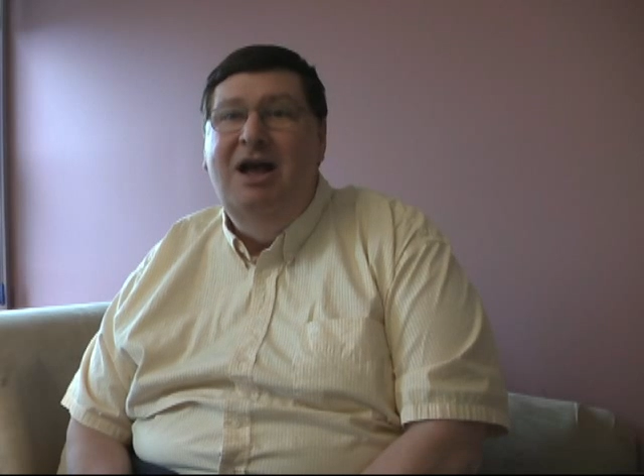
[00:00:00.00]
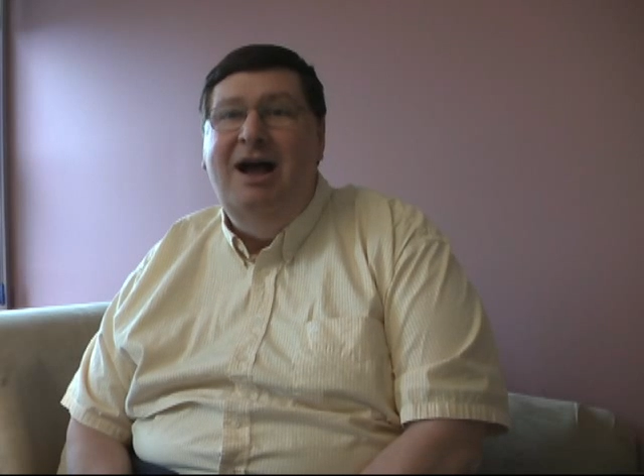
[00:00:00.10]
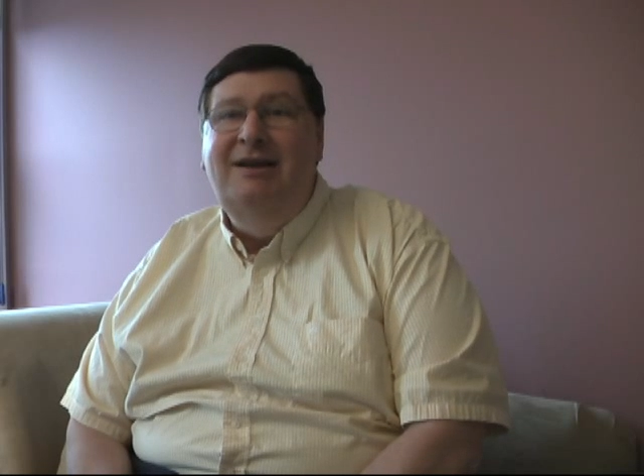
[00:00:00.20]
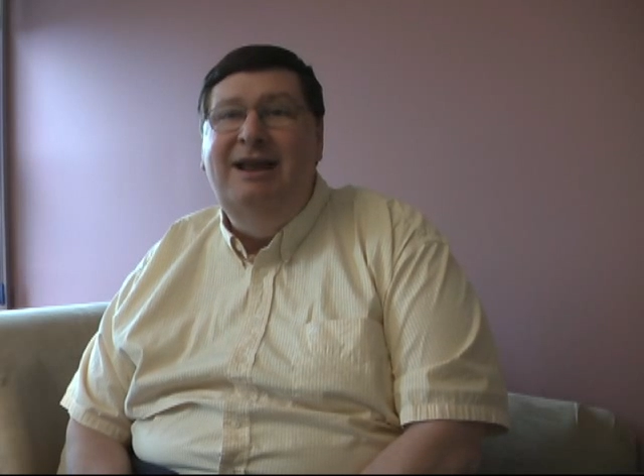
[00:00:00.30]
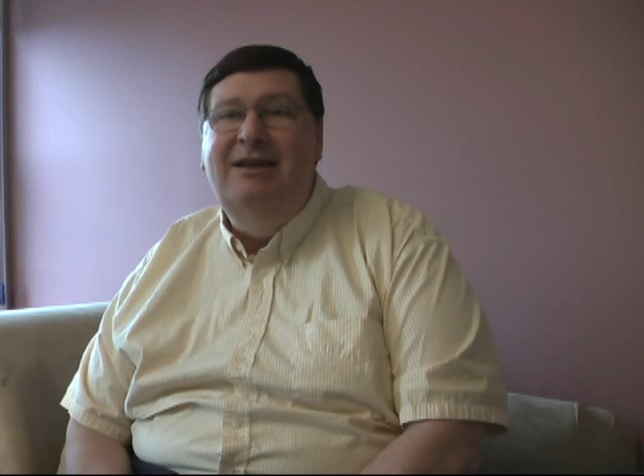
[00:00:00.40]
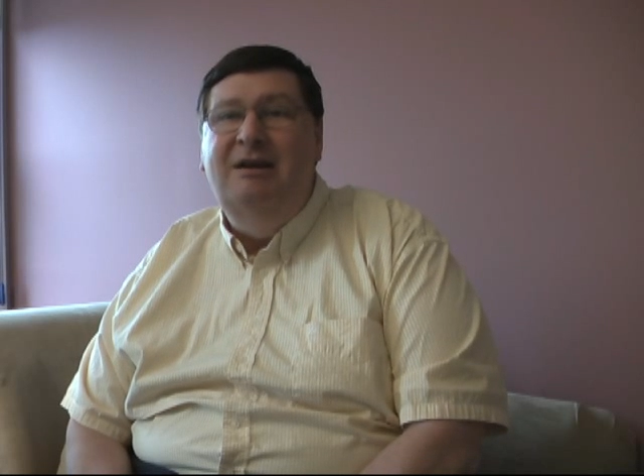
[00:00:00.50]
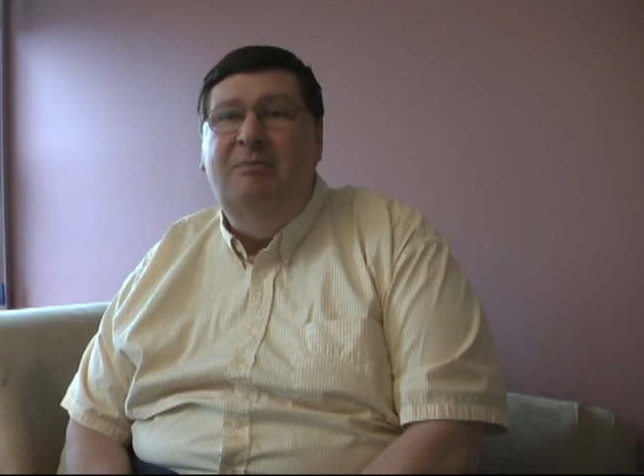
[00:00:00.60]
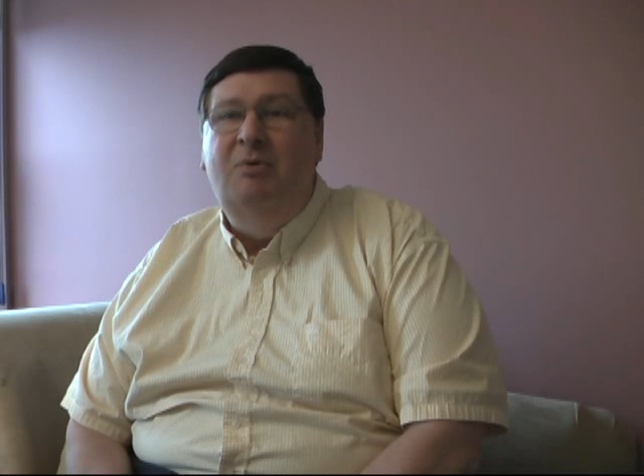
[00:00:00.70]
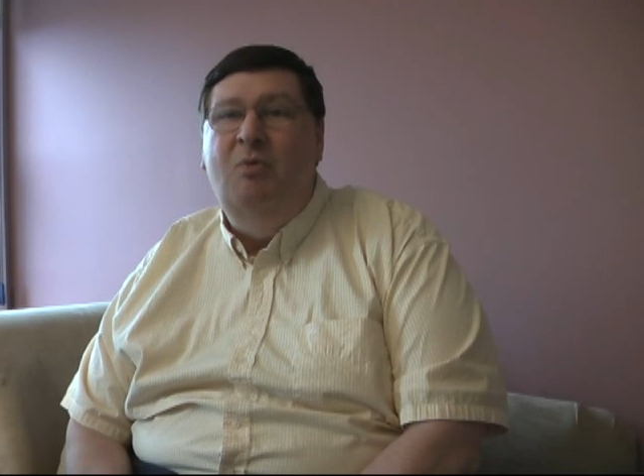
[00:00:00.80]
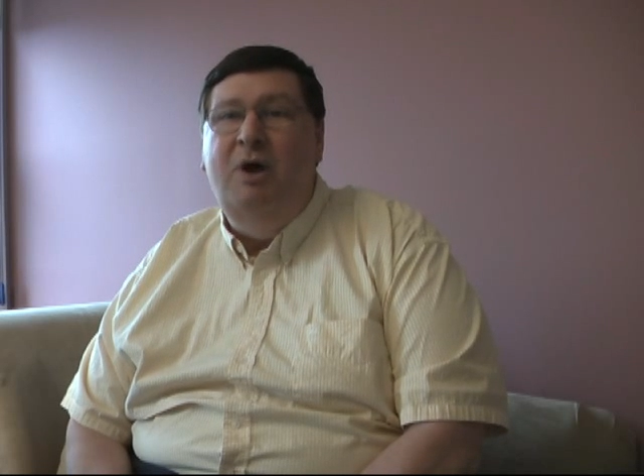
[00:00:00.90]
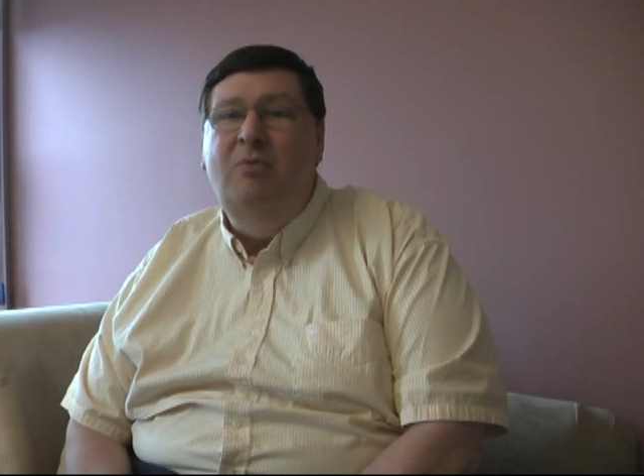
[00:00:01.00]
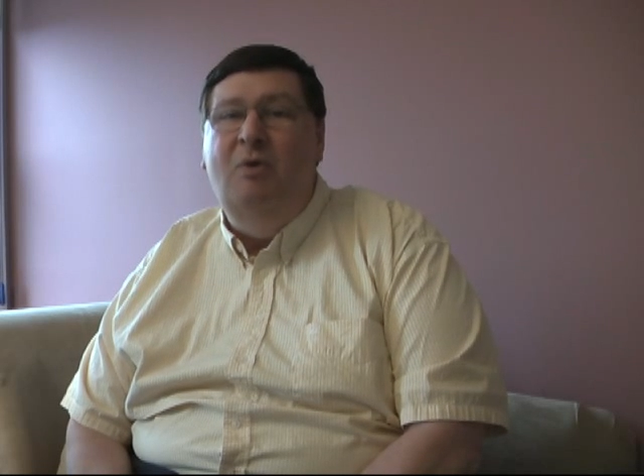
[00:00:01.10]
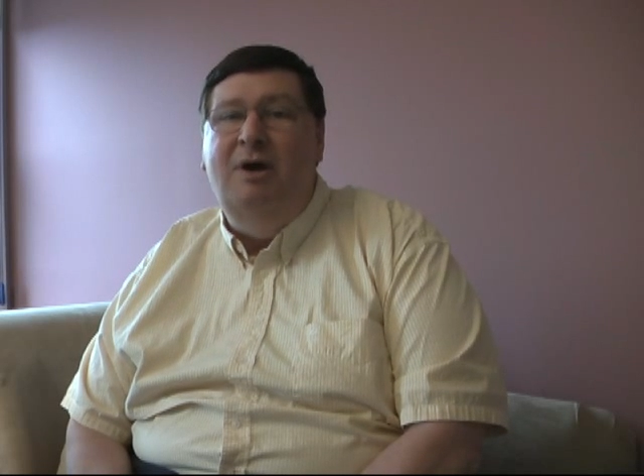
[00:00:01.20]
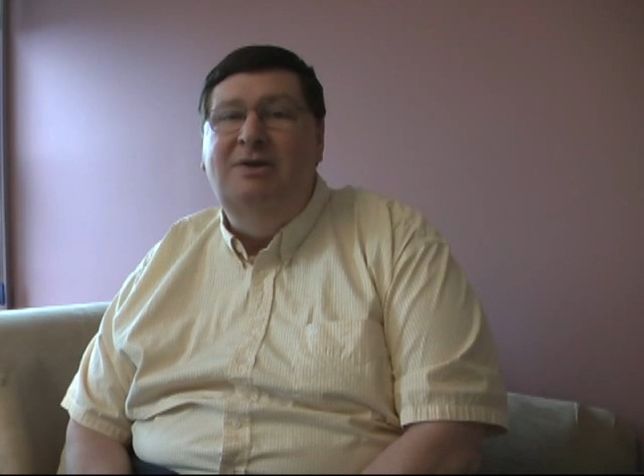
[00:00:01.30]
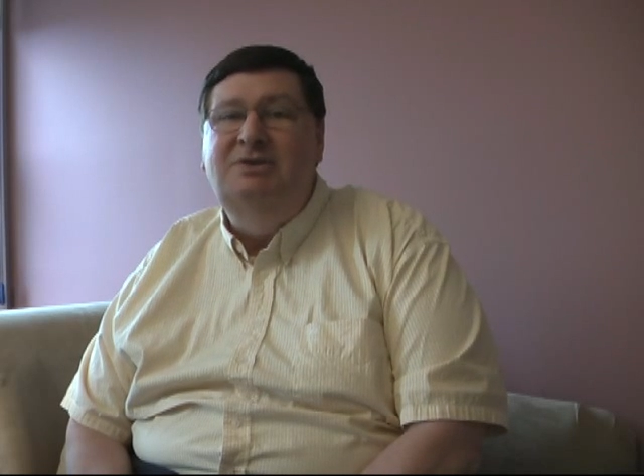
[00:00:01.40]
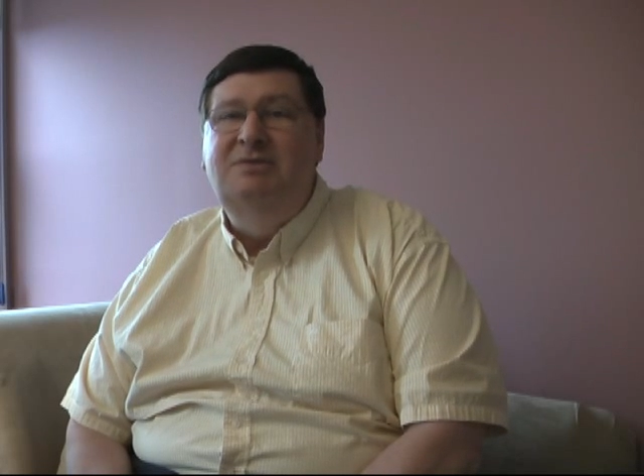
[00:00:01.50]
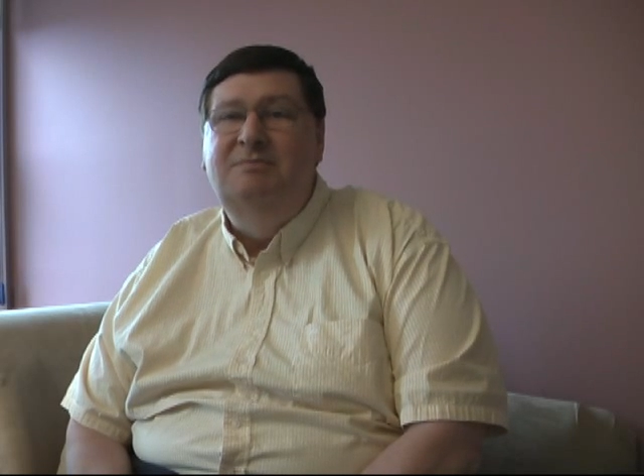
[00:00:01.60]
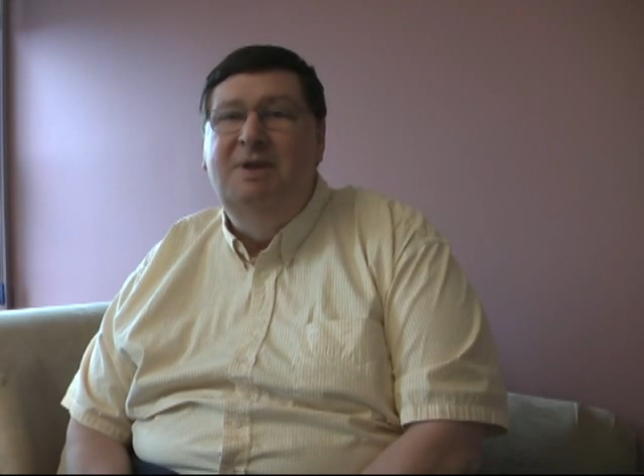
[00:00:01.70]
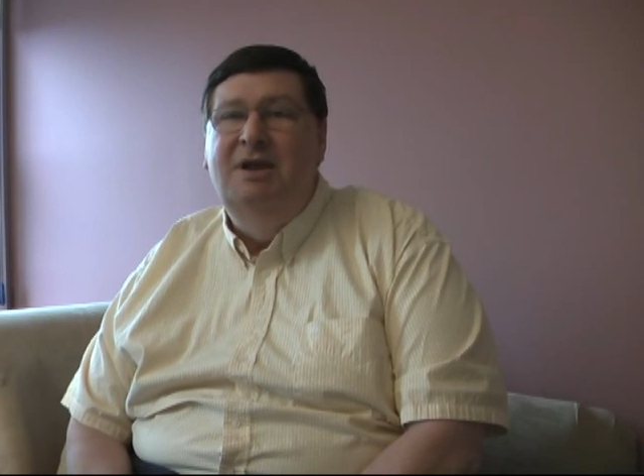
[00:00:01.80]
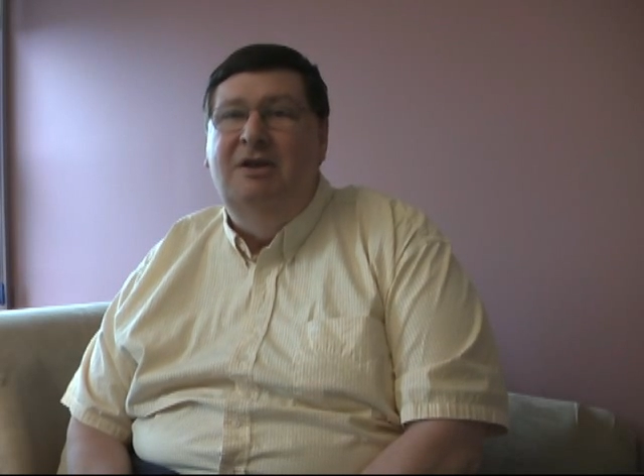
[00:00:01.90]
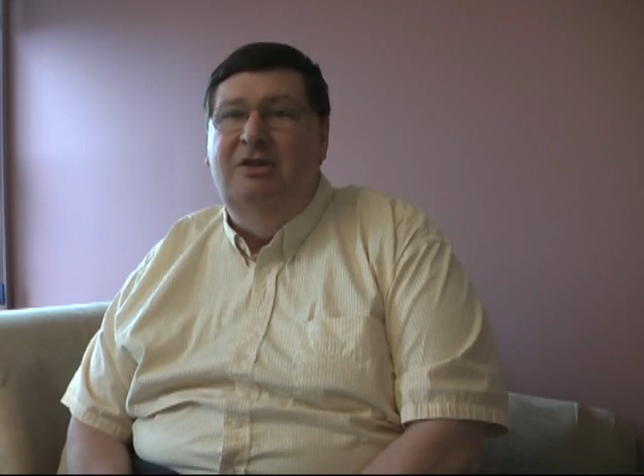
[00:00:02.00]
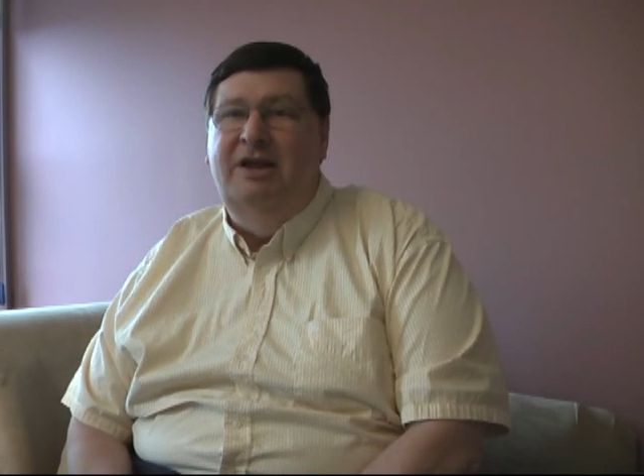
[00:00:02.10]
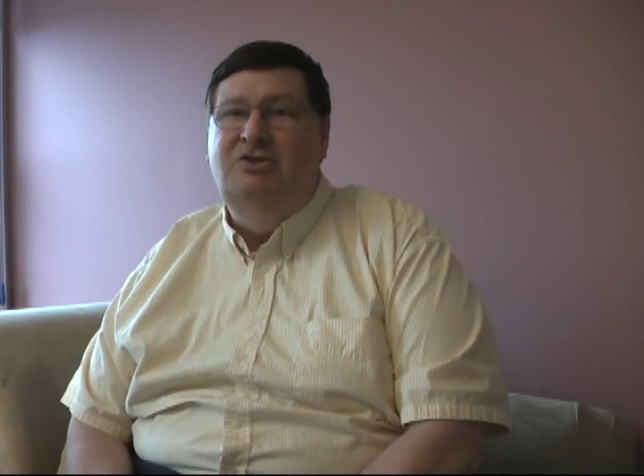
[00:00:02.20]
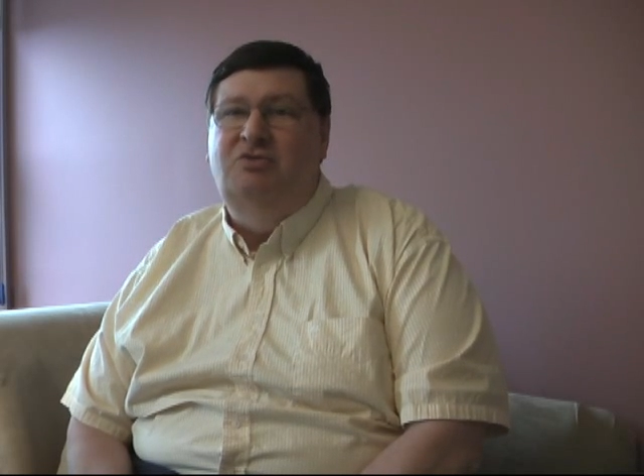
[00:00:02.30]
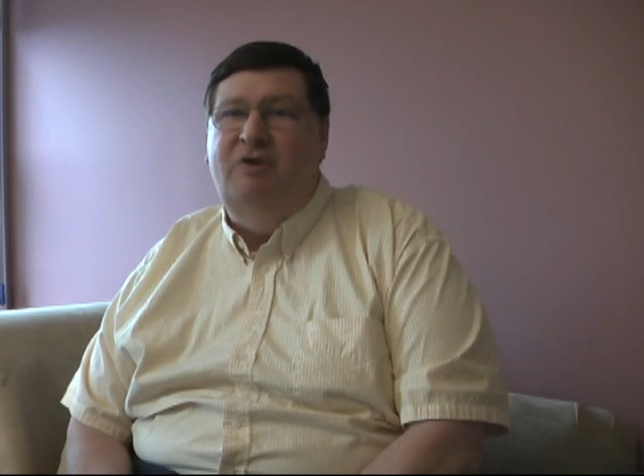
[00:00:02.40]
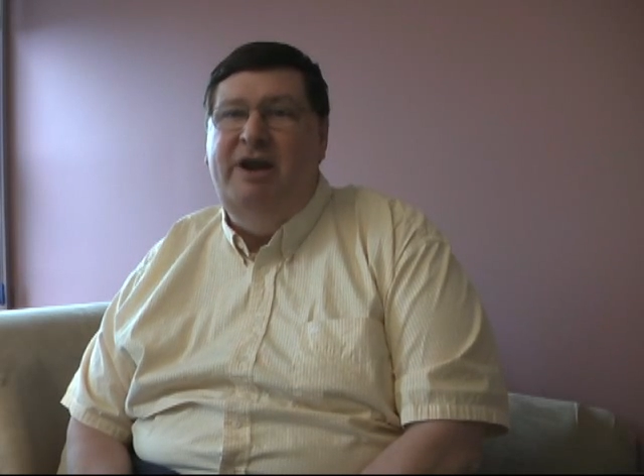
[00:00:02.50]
Idea number one was, let's